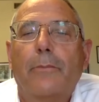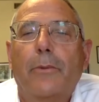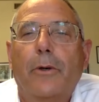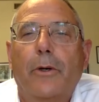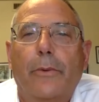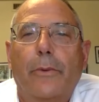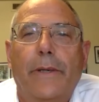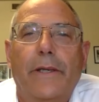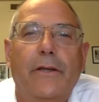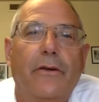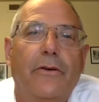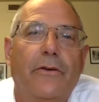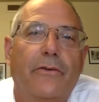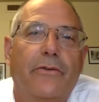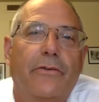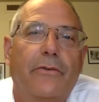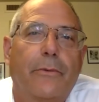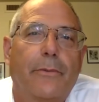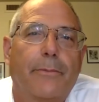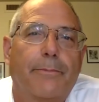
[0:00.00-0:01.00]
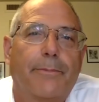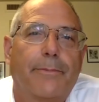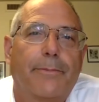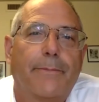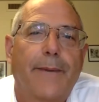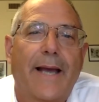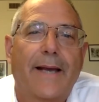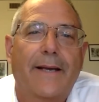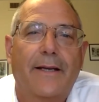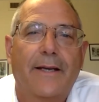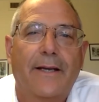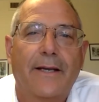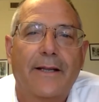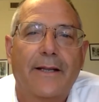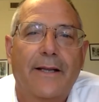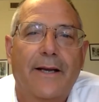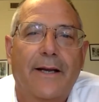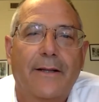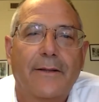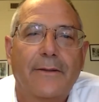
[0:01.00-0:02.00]
book we used back at
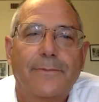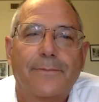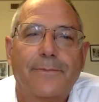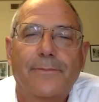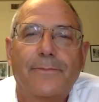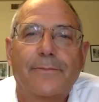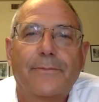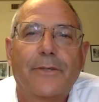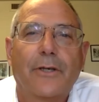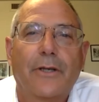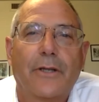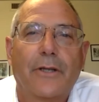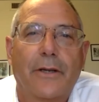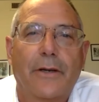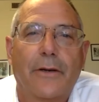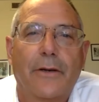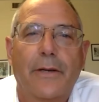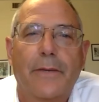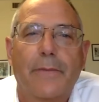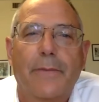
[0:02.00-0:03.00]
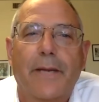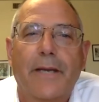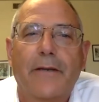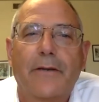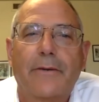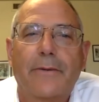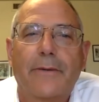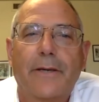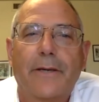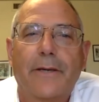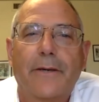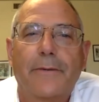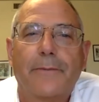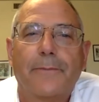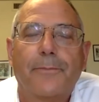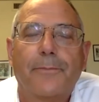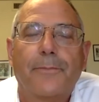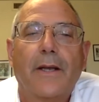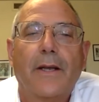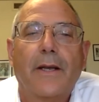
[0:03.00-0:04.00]
Hillel earlier in my career.
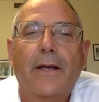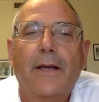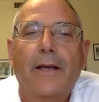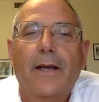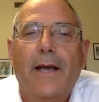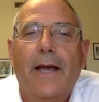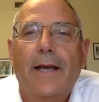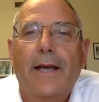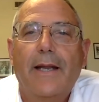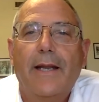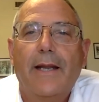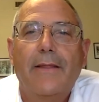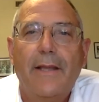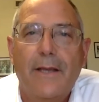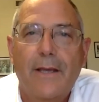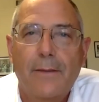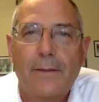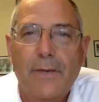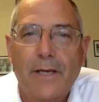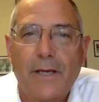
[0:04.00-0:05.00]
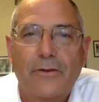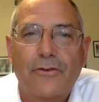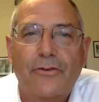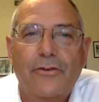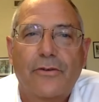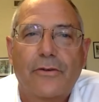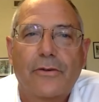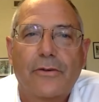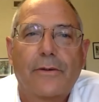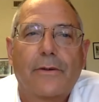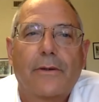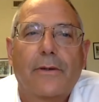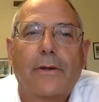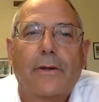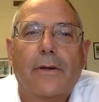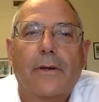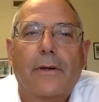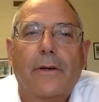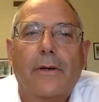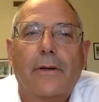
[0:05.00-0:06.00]
And in the image,
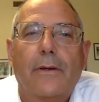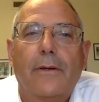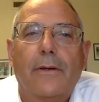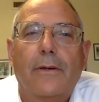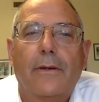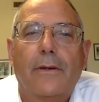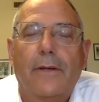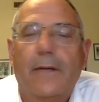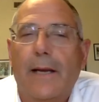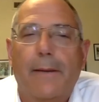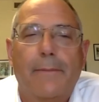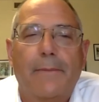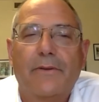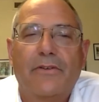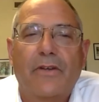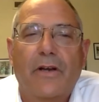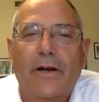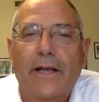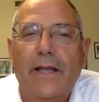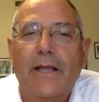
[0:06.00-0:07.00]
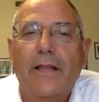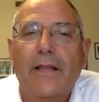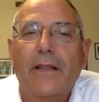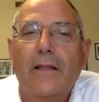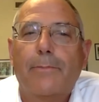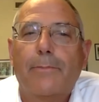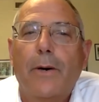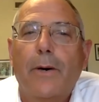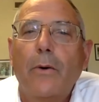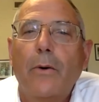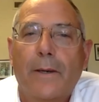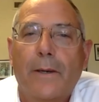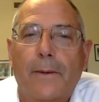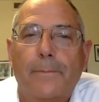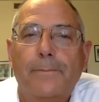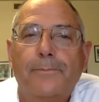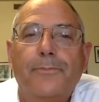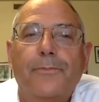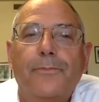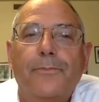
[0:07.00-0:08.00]
in the
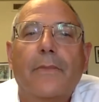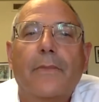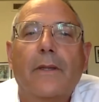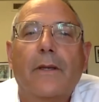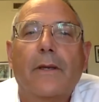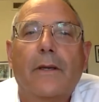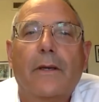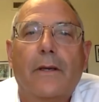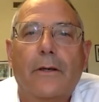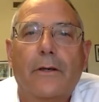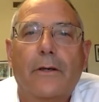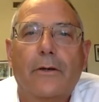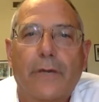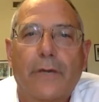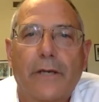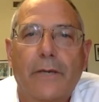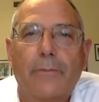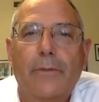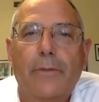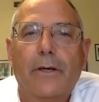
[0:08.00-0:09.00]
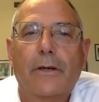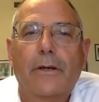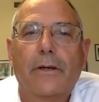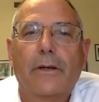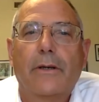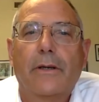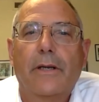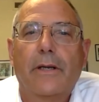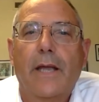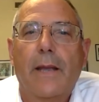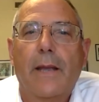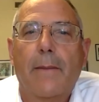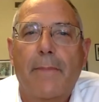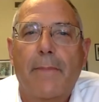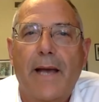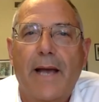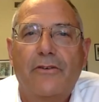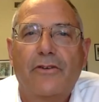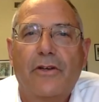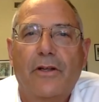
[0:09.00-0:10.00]
poem, Greenberg
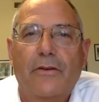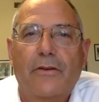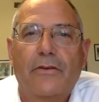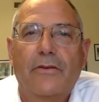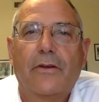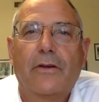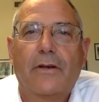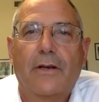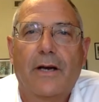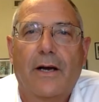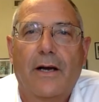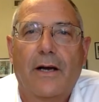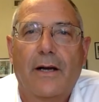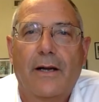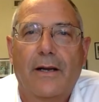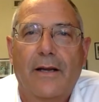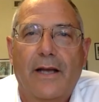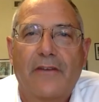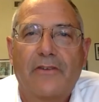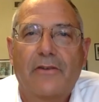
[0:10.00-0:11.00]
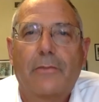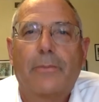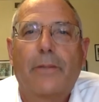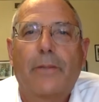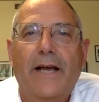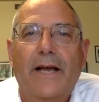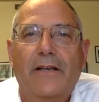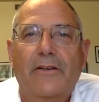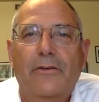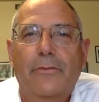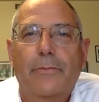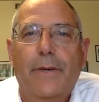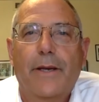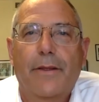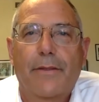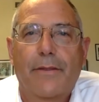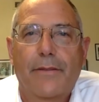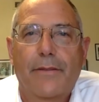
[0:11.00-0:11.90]
imagines God as a blacksmith